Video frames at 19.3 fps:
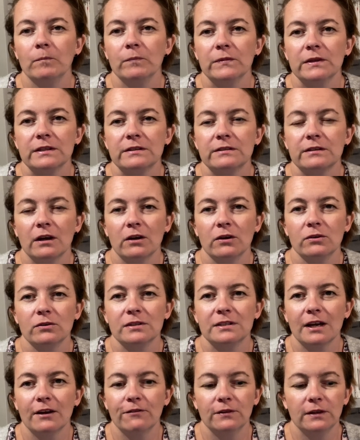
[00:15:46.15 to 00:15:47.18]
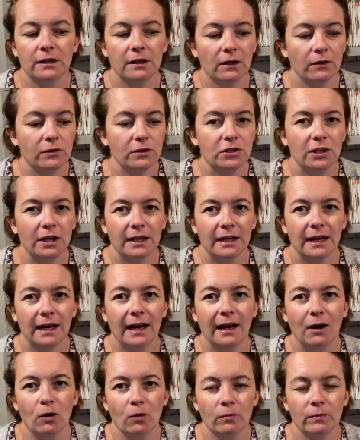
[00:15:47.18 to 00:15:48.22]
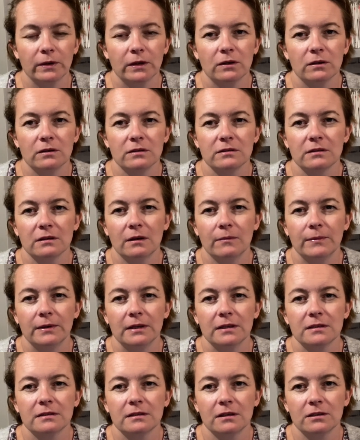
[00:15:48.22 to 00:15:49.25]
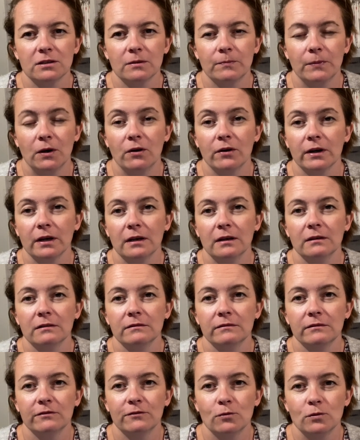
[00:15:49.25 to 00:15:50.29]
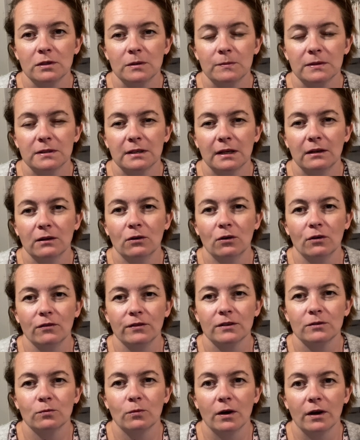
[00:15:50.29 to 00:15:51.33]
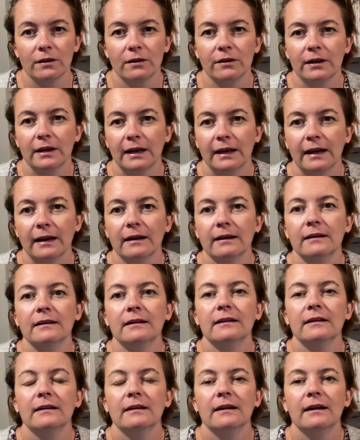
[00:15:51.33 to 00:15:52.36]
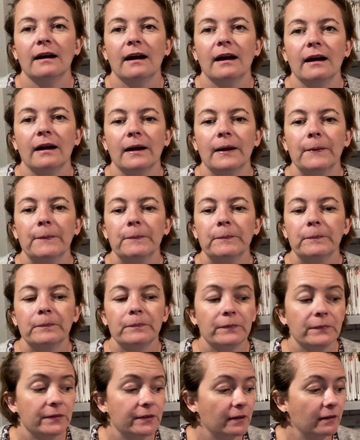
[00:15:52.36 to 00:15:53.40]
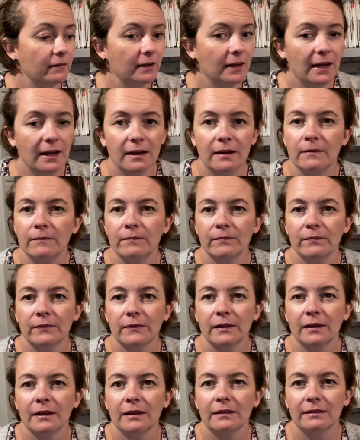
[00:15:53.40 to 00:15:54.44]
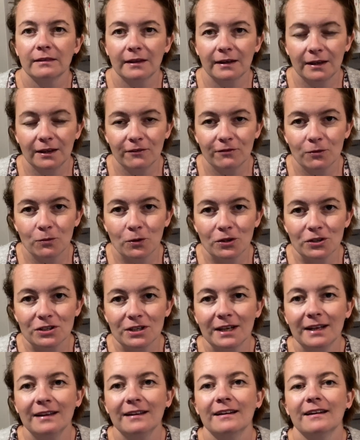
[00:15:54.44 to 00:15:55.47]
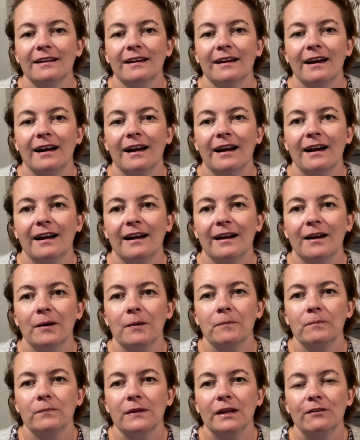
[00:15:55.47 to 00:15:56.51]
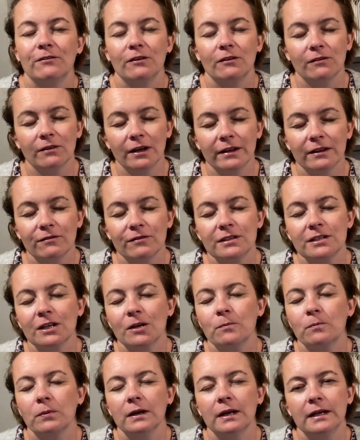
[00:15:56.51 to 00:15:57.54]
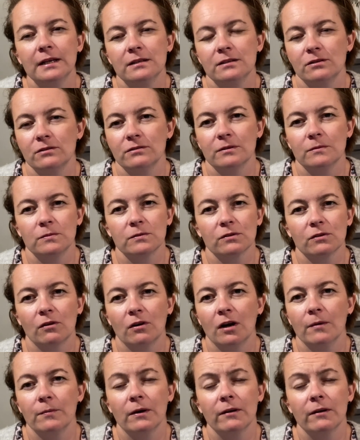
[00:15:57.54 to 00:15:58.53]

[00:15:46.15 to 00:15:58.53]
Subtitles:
So definitely go and check it out, because I mean, it's such a bargain, 40% off, it's worth looking at. So yeah, thank you for watching. If you've liked the video, please do subscribe.